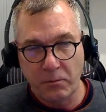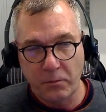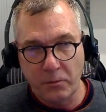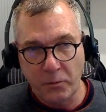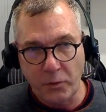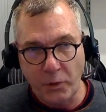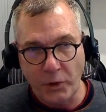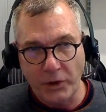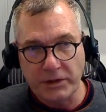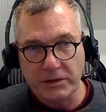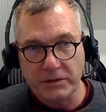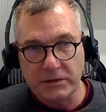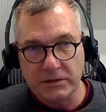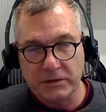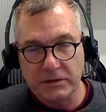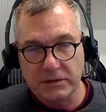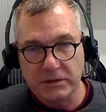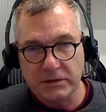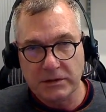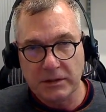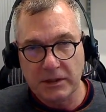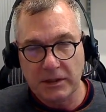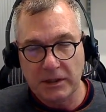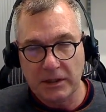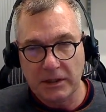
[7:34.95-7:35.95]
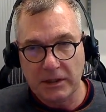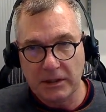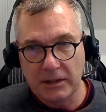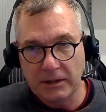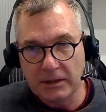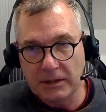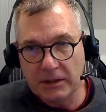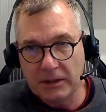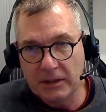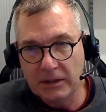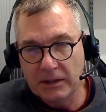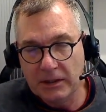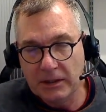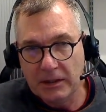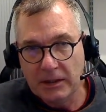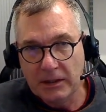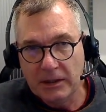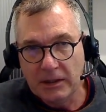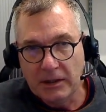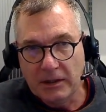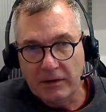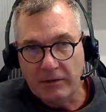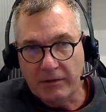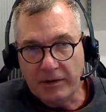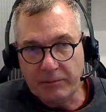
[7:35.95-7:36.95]
point
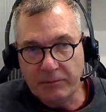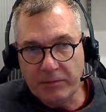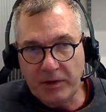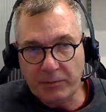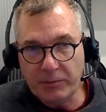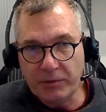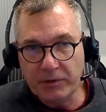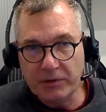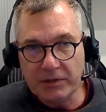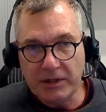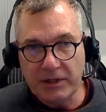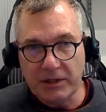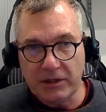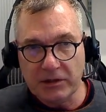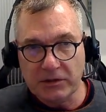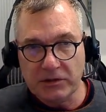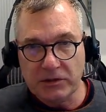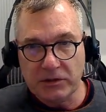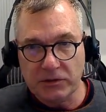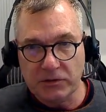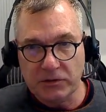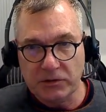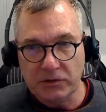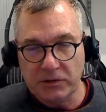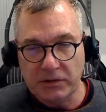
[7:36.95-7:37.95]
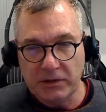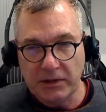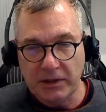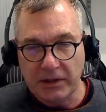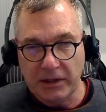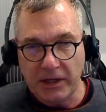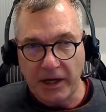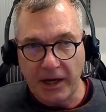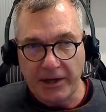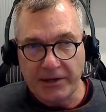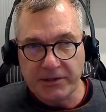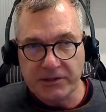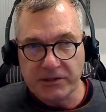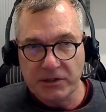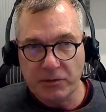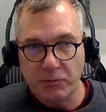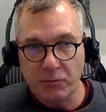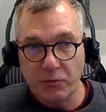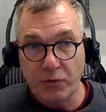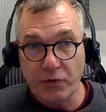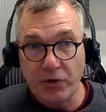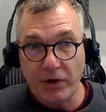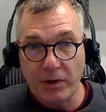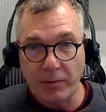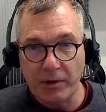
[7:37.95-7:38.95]
that people needed to engage in
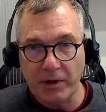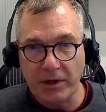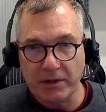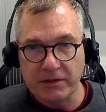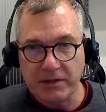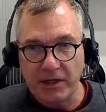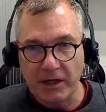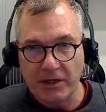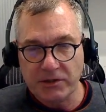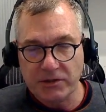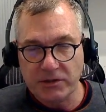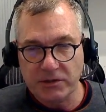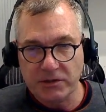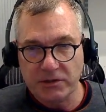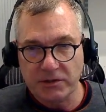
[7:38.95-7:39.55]
prehabilitation.